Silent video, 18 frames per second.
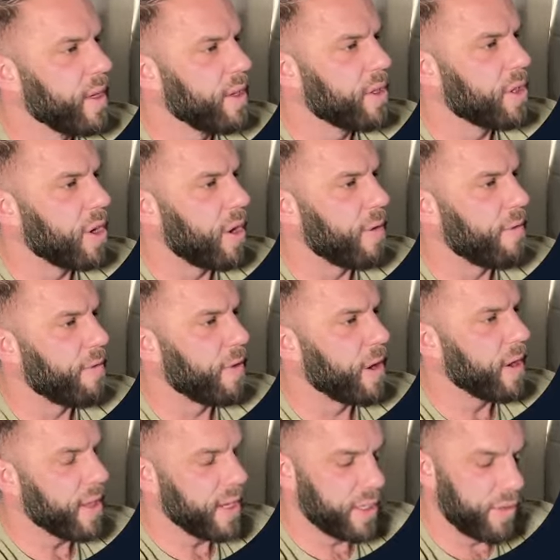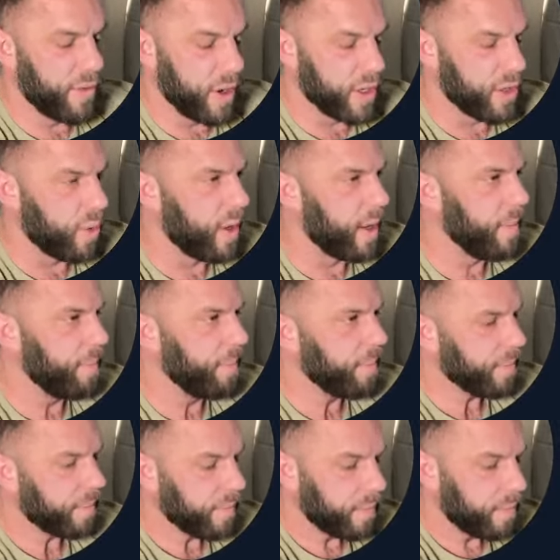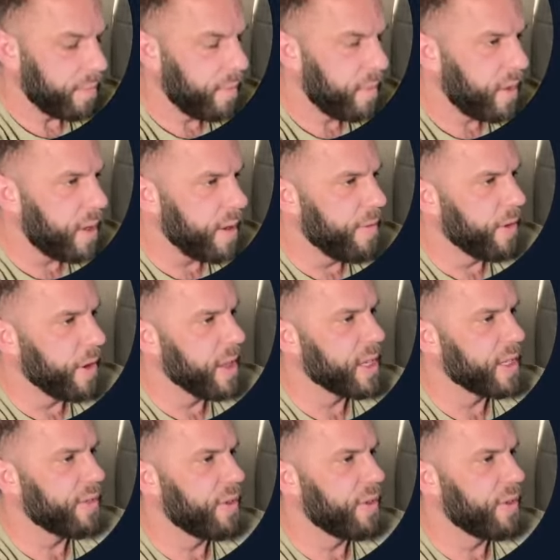So for this first one, for this